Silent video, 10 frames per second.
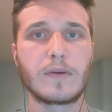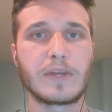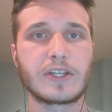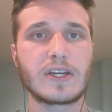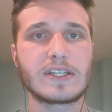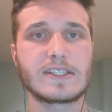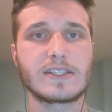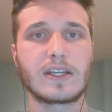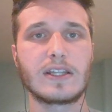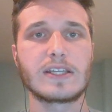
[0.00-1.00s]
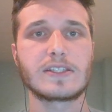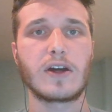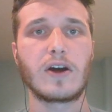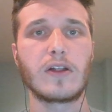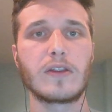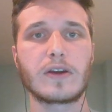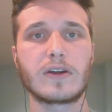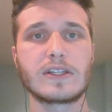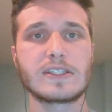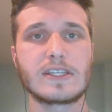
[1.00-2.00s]
Bittrex isn't going to list all of the
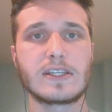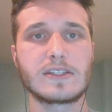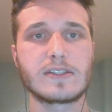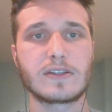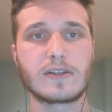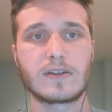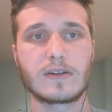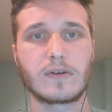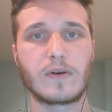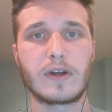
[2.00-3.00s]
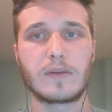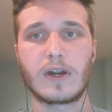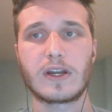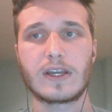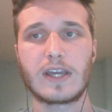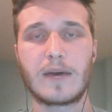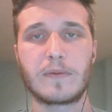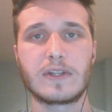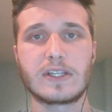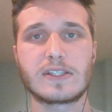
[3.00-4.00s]
currencies. CoinMarketCap
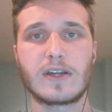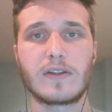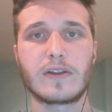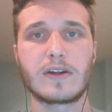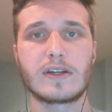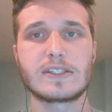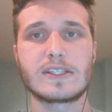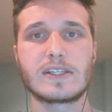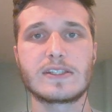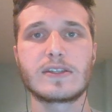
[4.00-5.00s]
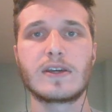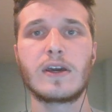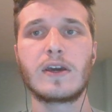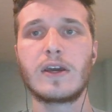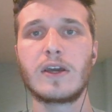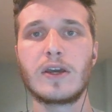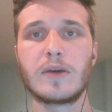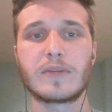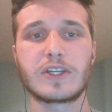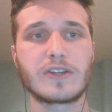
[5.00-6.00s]
will list all of the currencies.
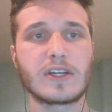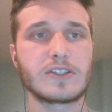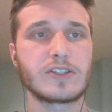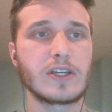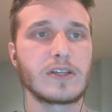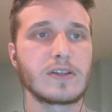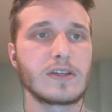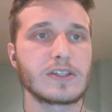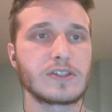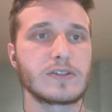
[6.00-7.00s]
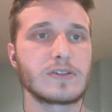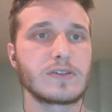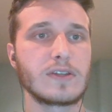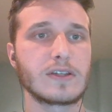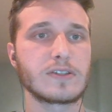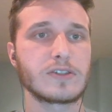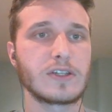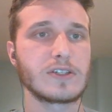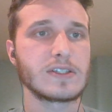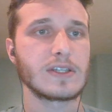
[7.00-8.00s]
Bittrex
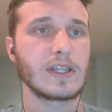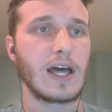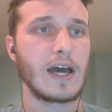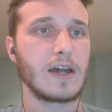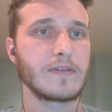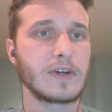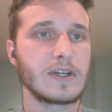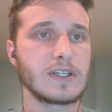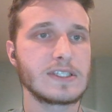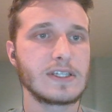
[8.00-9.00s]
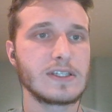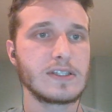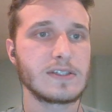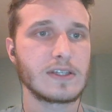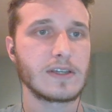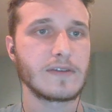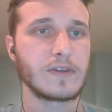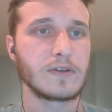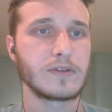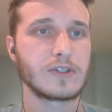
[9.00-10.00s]
exchanges a lot of currencies. If
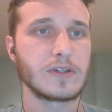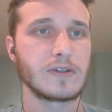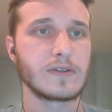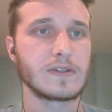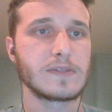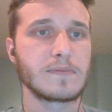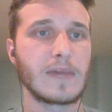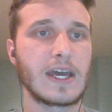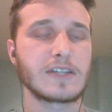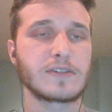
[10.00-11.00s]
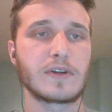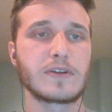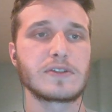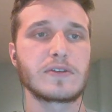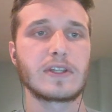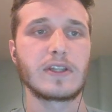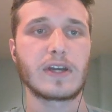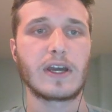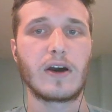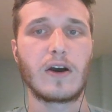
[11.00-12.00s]
you choose max rows, you can look
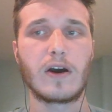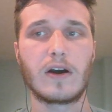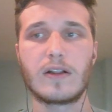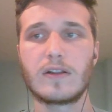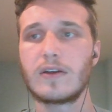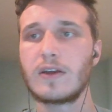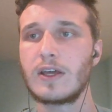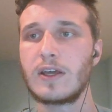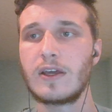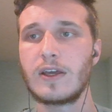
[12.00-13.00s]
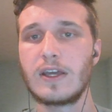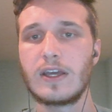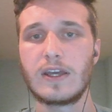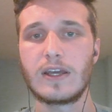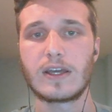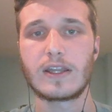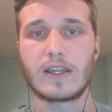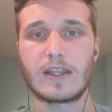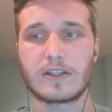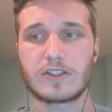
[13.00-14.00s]
at all, and
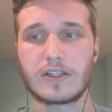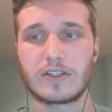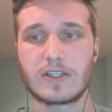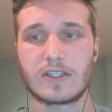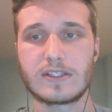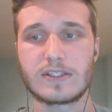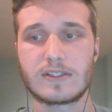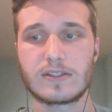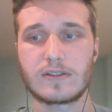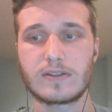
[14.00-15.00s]
it exchanges